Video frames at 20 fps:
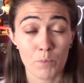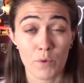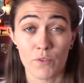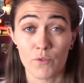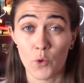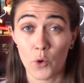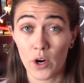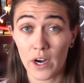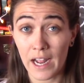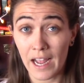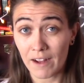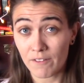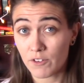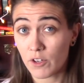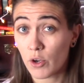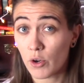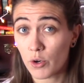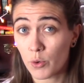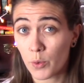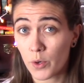before I have to
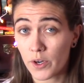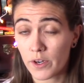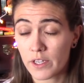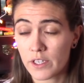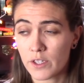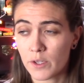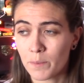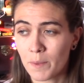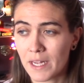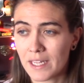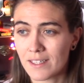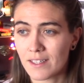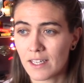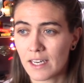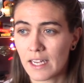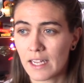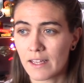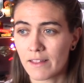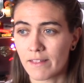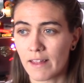go to work and do pet
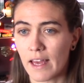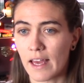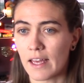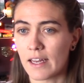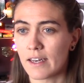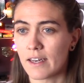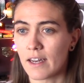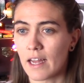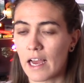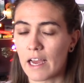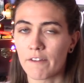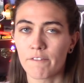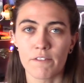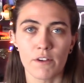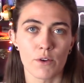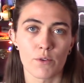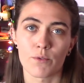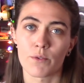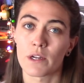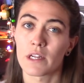sitting, then I
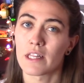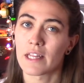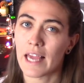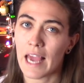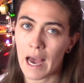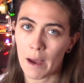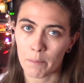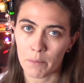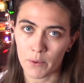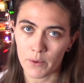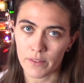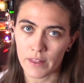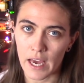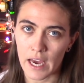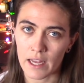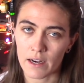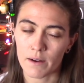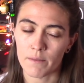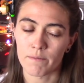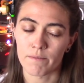feel really happy with
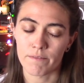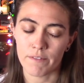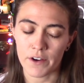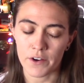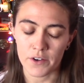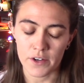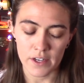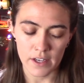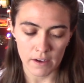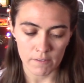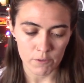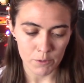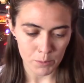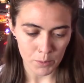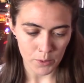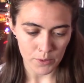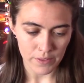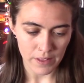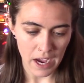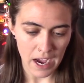that. I'm very
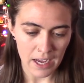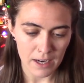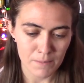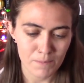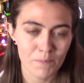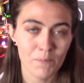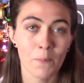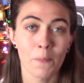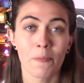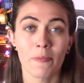comfortable with that.